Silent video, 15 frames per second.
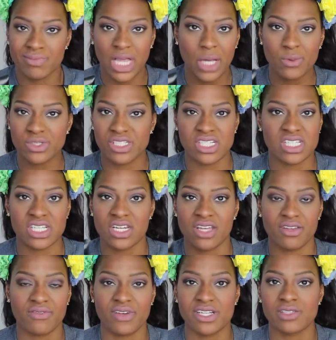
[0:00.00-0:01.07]
It was just
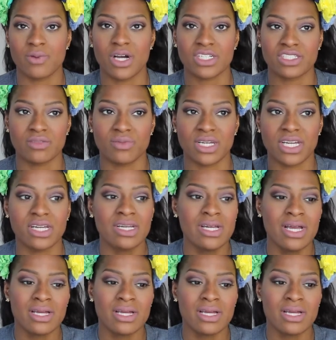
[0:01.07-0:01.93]
another face wash to me,